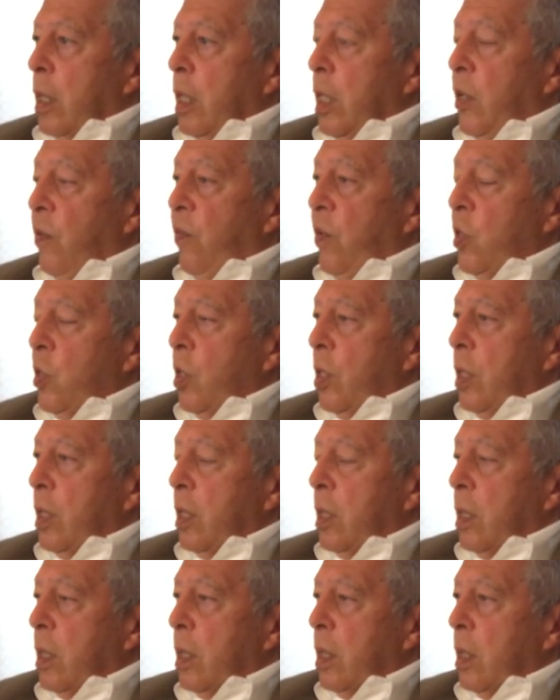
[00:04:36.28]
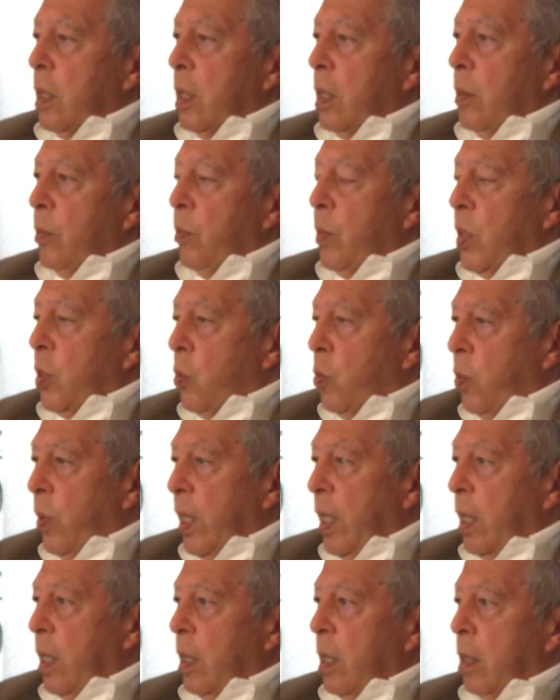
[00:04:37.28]
divisions
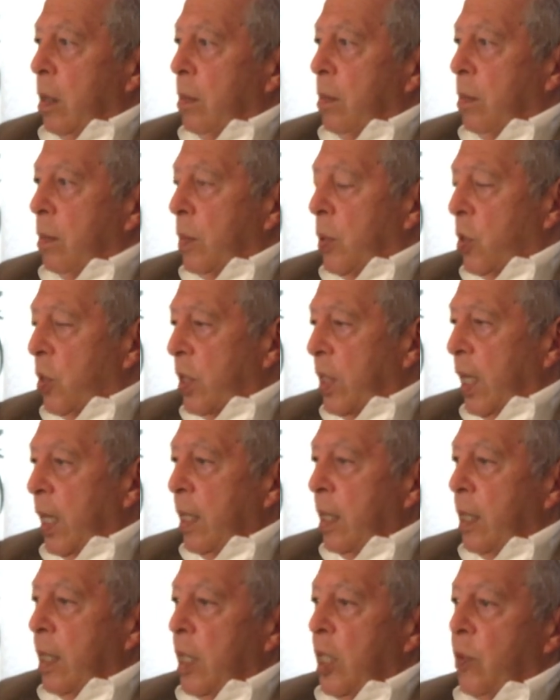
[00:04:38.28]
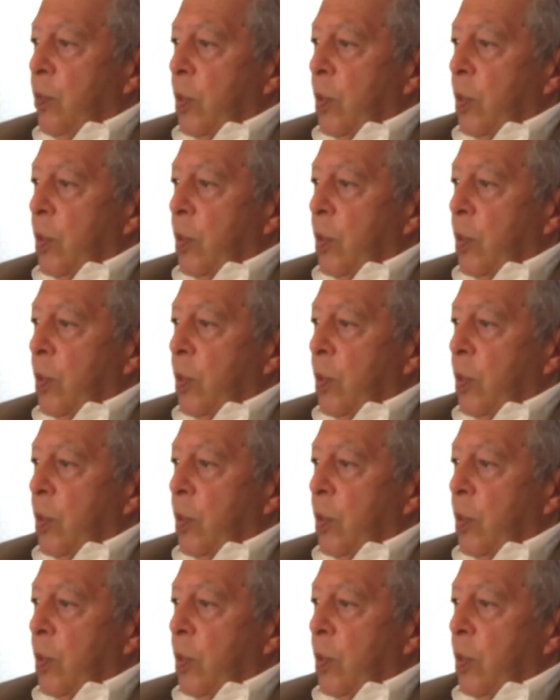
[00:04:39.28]
between societies,